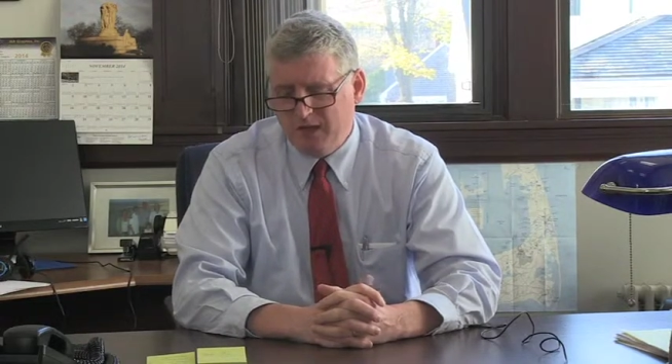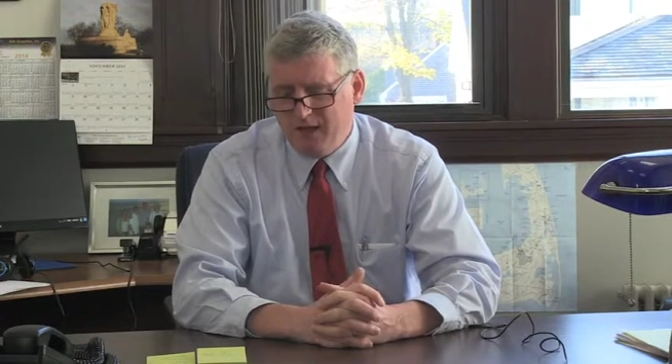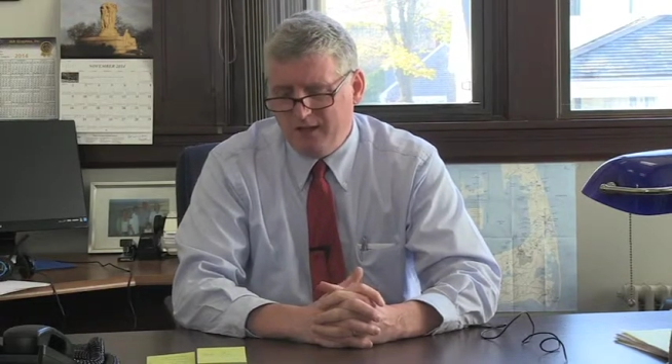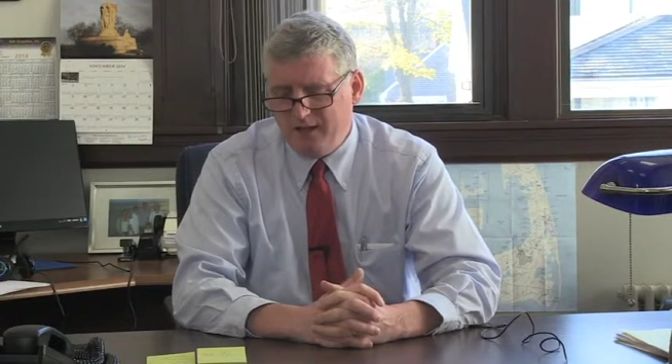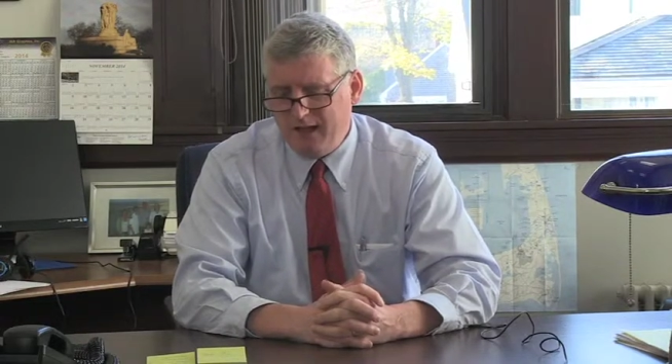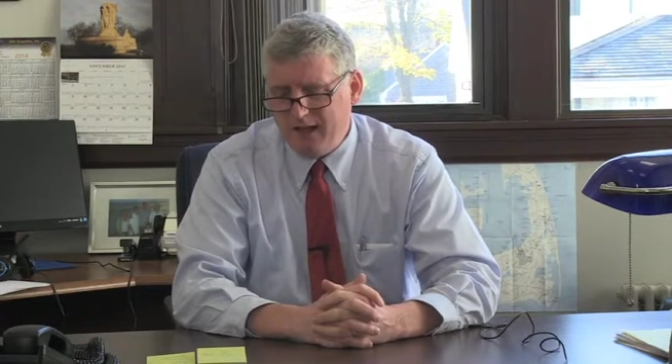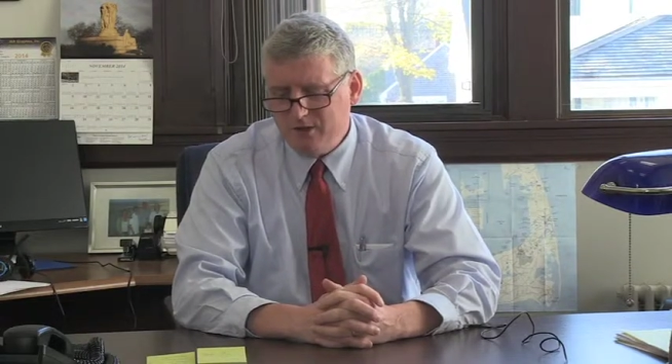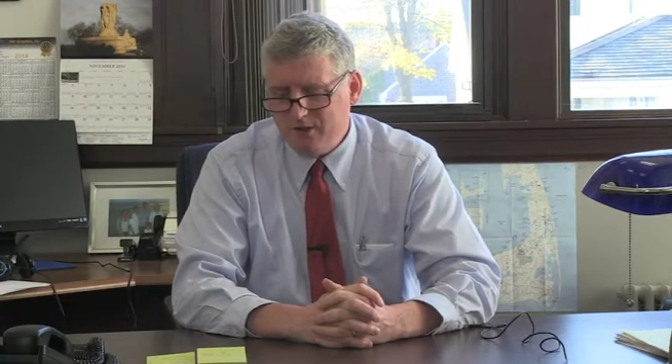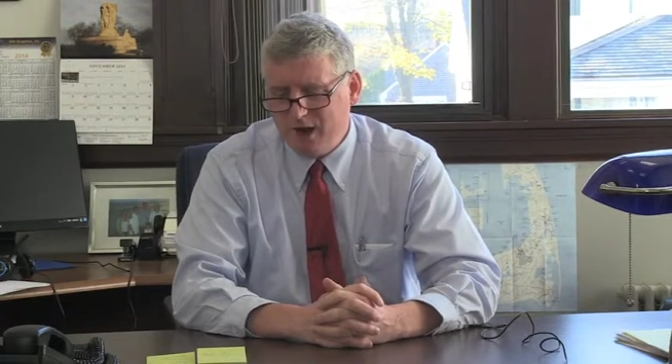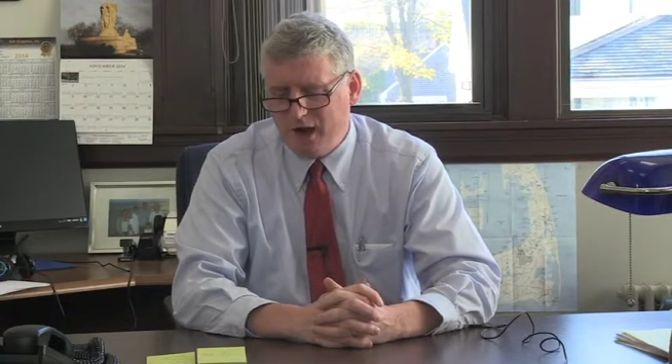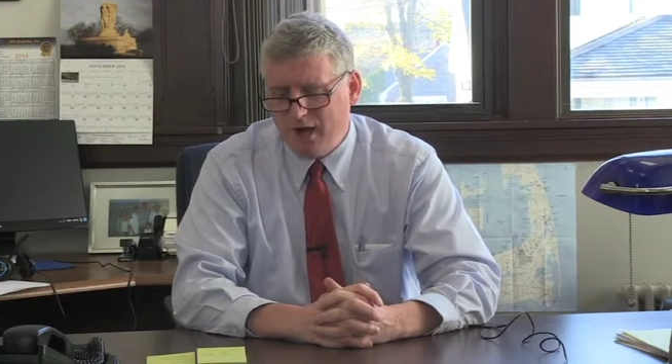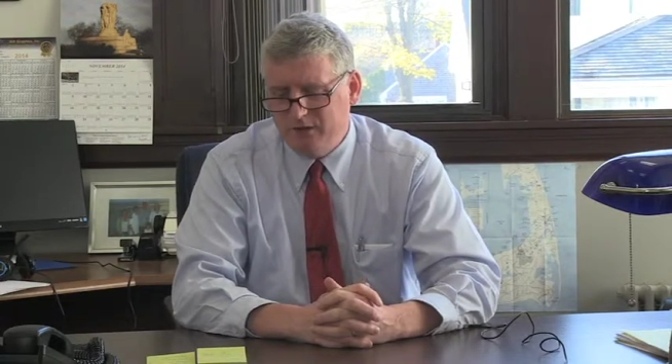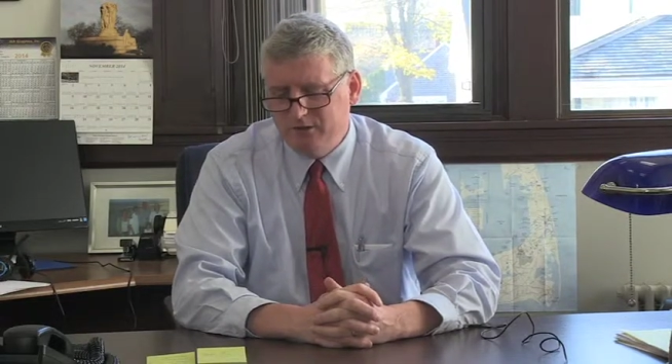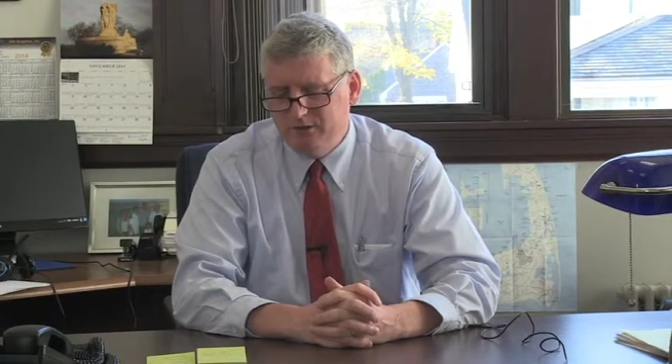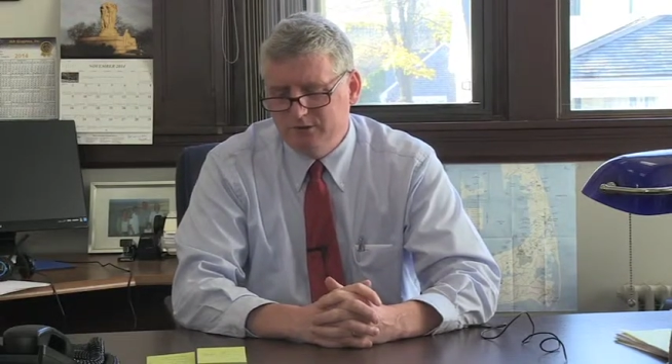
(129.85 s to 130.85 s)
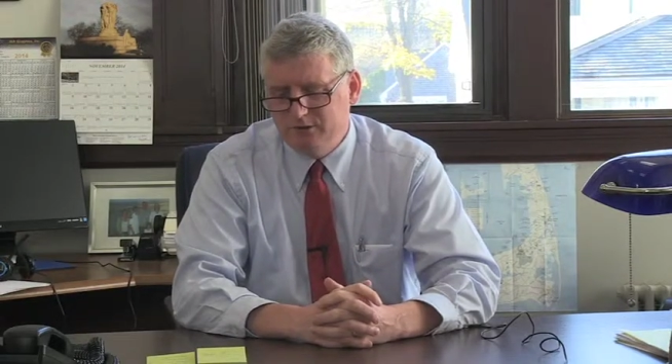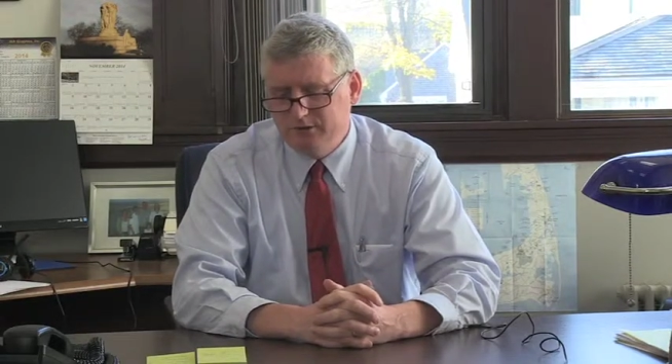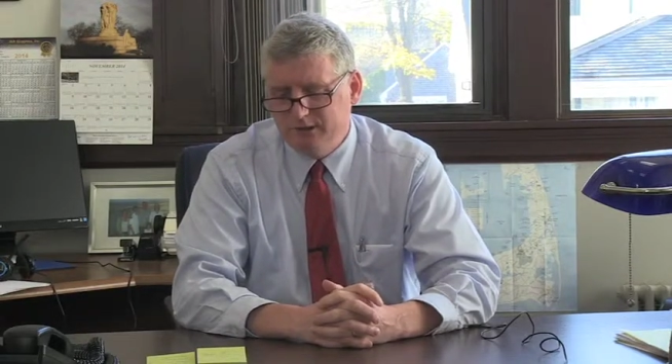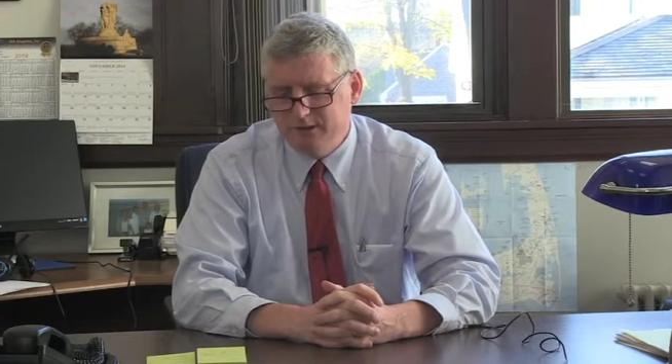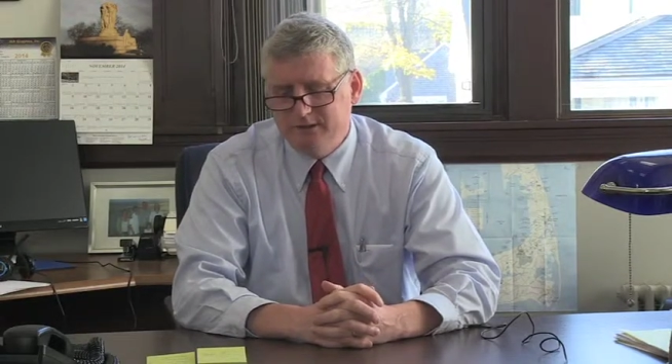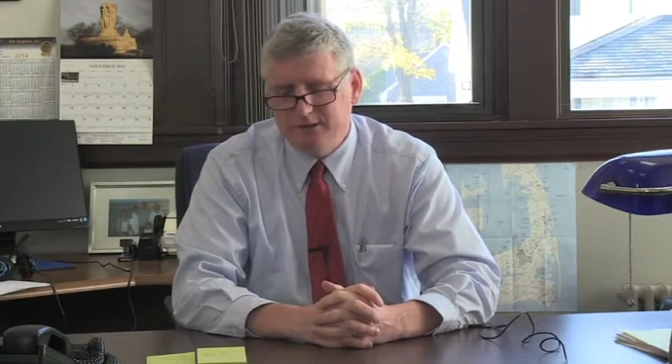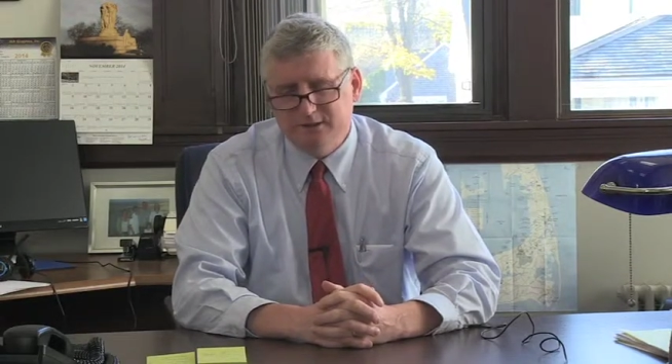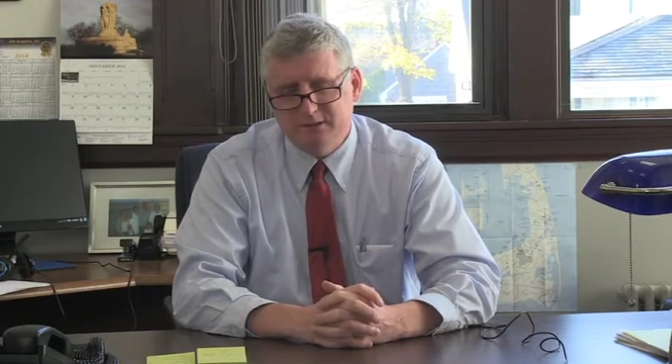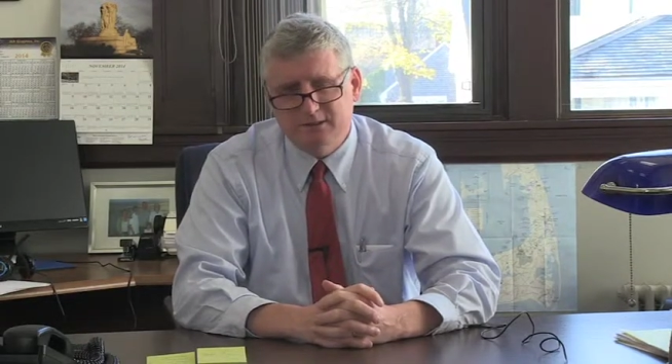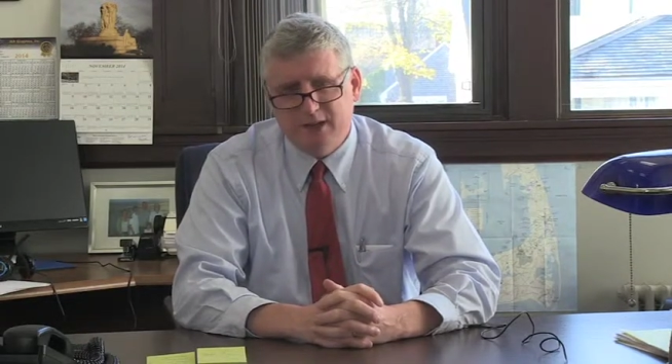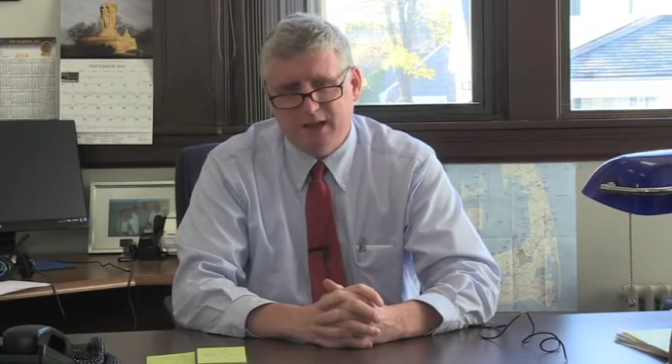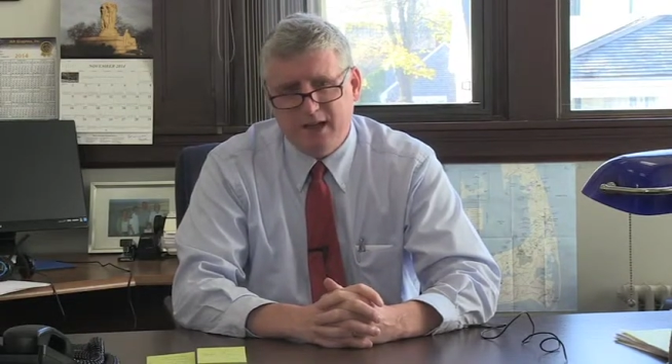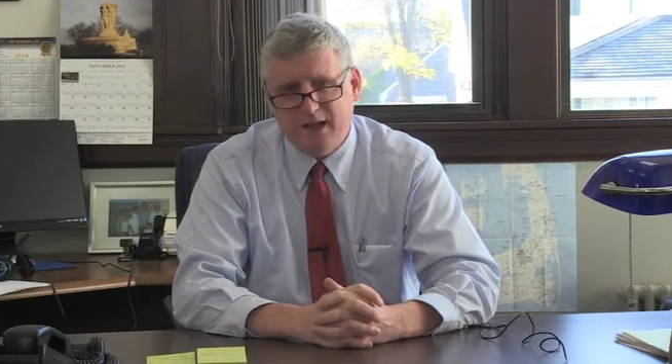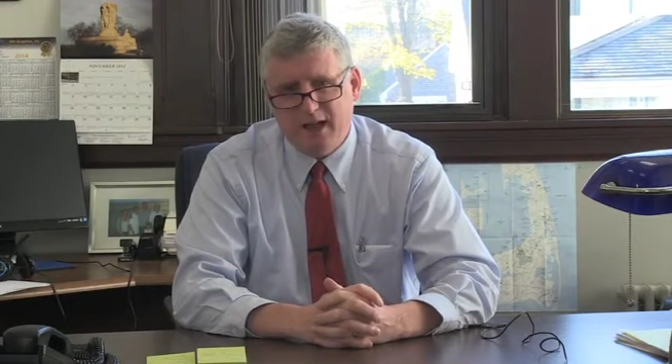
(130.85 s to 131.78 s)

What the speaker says: And that challenge is,